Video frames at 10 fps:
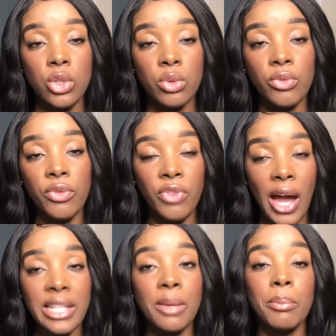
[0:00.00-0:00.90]

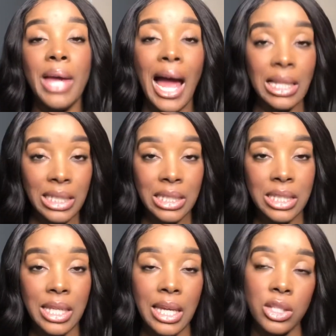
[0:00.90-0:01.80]
find a balance.
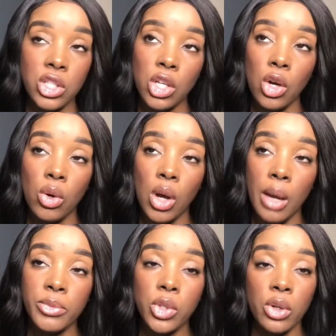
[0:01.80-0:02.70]
And
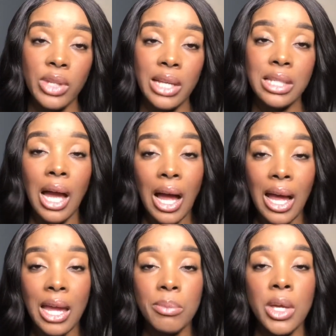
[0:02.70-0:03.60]
so during that
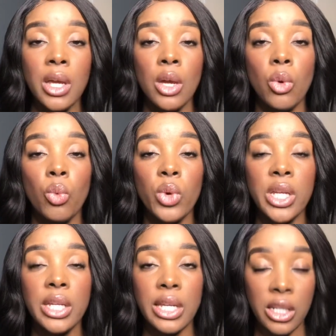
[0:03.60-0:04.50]
time we
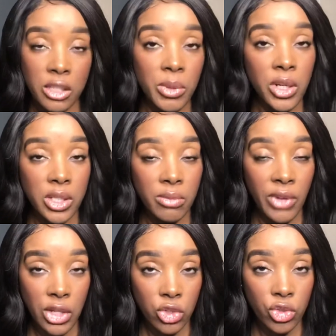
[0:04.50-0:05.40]
can experience some
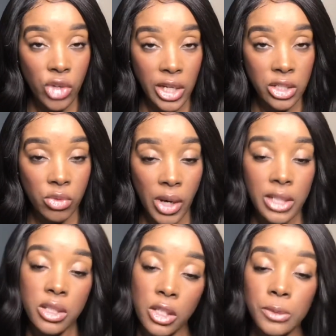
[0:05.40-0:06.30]
vaginal dryness, right?
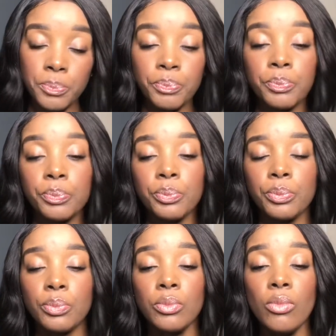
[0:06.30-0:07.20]
So
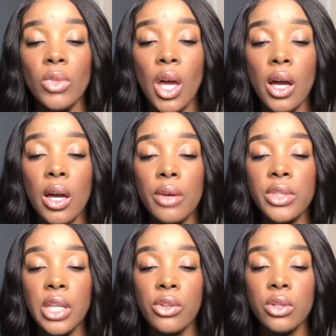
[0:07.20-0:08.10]

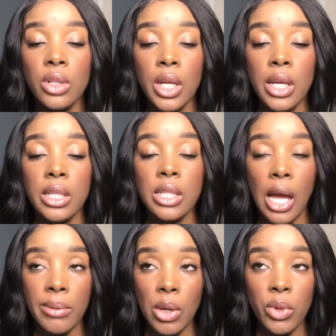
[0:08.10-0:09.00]
the other
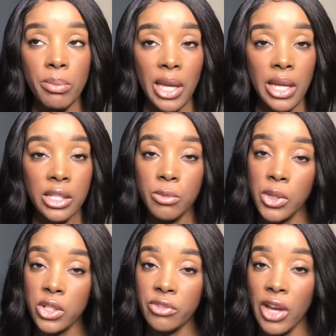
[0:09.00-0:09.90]
time that we may
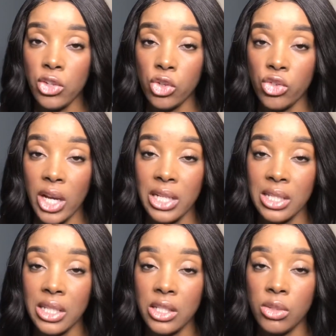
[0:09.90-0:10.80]
experience vaginal dryness
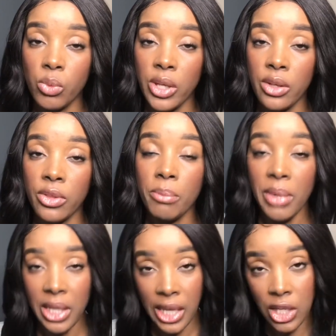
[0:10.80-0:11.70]
is with
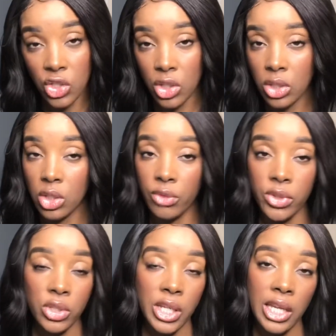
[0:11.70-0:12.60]
medication. So if
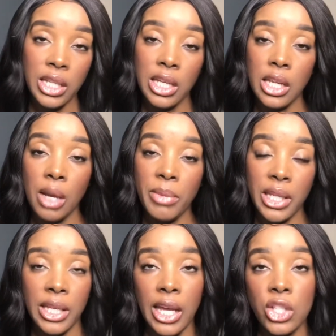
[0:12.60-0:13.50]
you're taking a
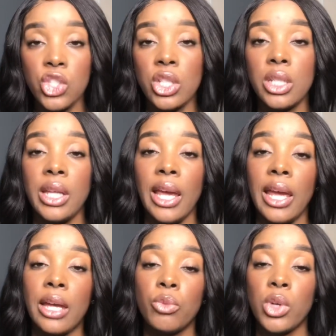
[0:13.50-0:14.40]
medication
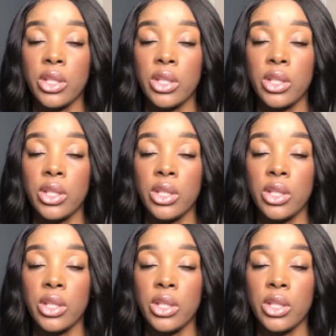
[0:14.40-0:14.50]
and one of the